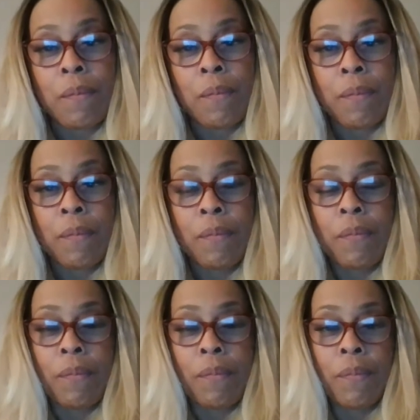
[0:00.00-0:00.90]

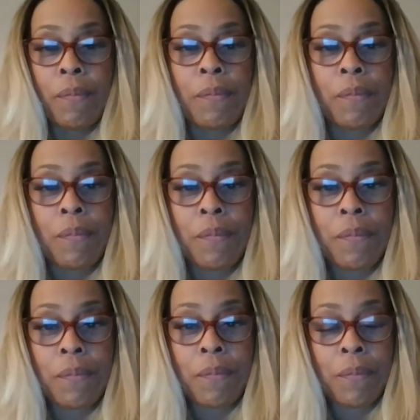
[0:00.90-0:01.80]

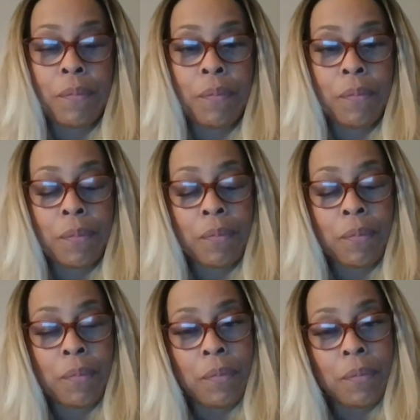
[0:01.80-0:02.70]

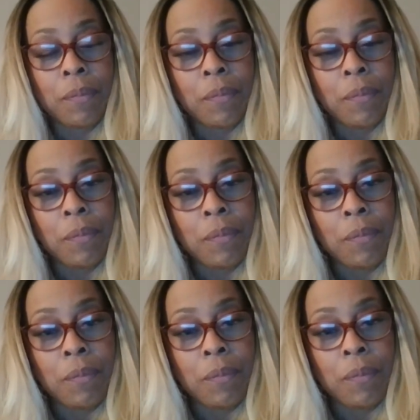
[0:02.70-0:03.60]

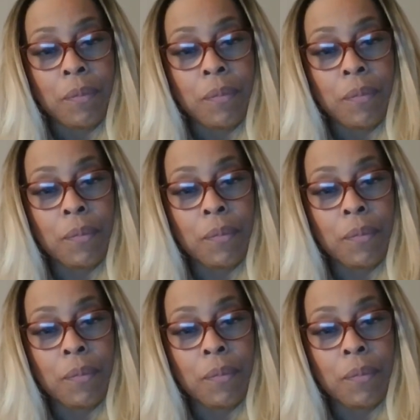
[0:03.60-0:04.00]
(silent)